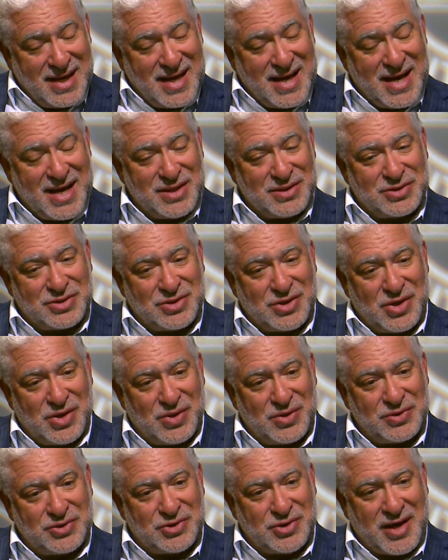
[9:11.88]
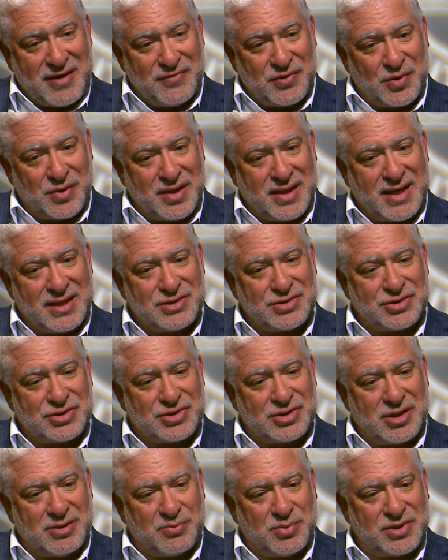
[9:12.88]
And so to have a
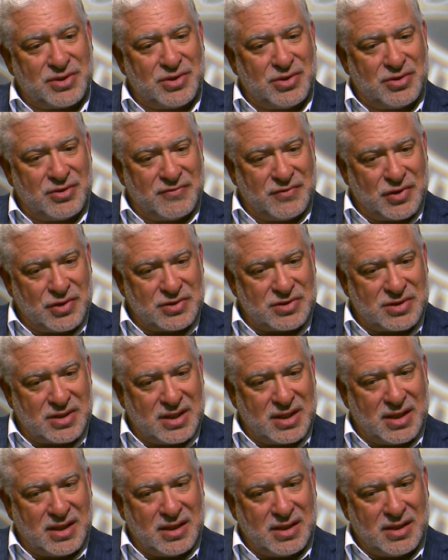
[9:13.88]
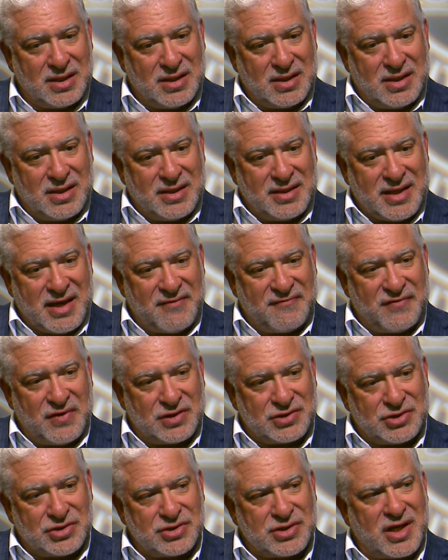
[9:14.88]
relationship with the university that
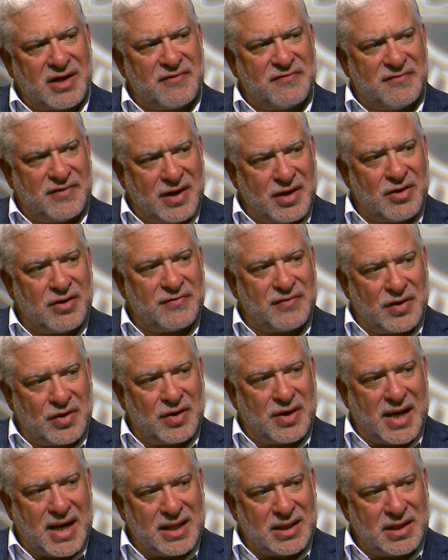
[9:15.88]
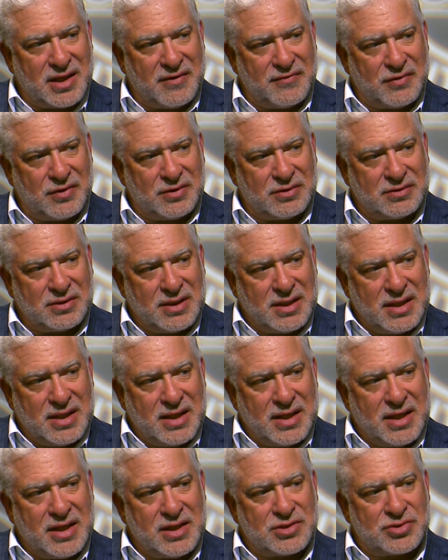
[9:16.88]
functions on a very, very high level
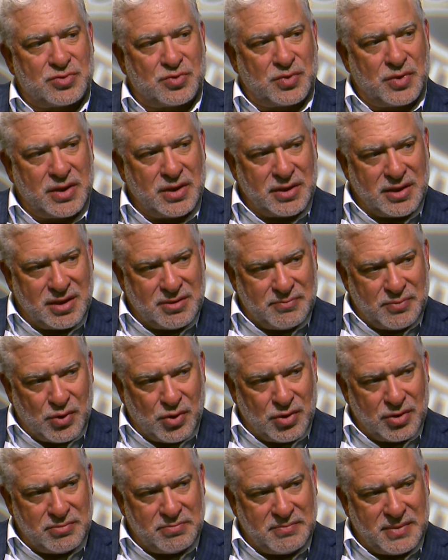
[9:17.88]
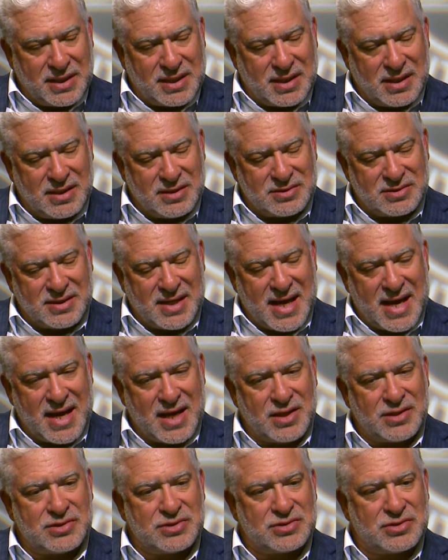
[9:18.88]
is really important, because
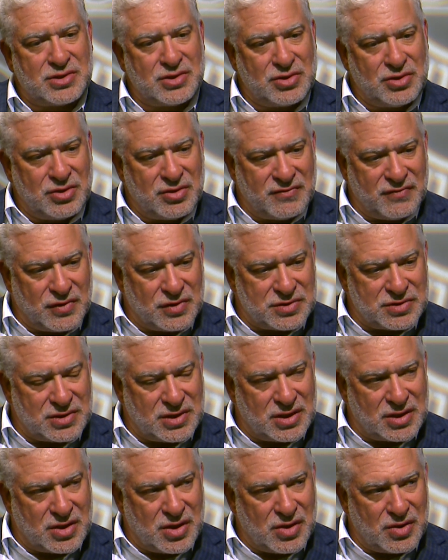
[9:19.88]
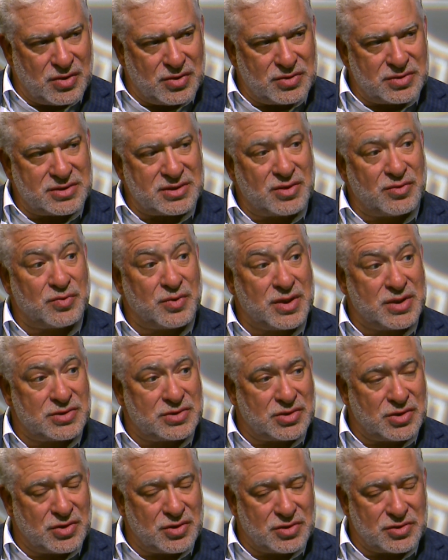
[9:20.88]
as the university goes in
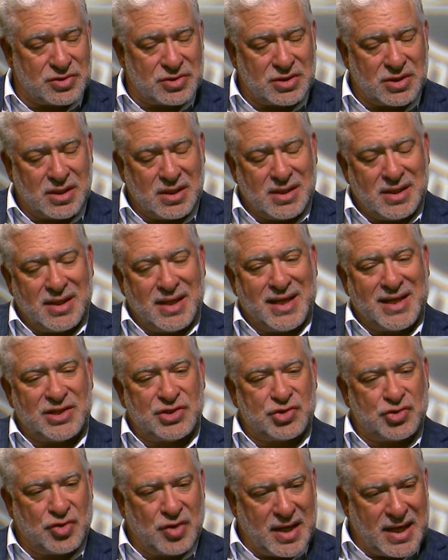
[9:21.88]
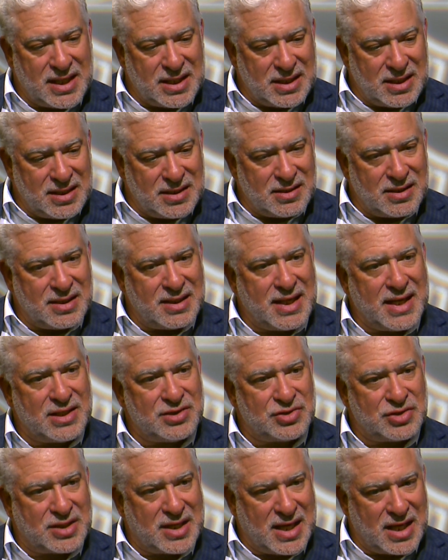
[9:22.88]
research and training and
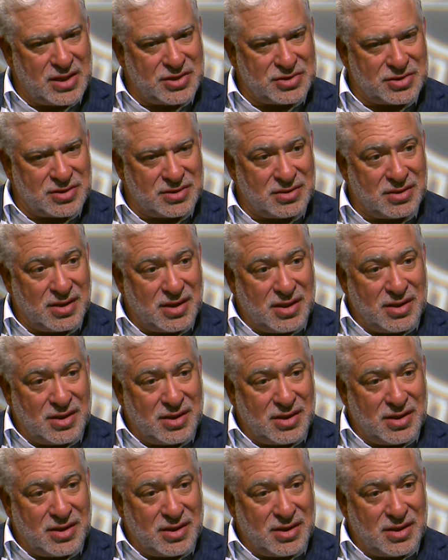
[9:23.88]
education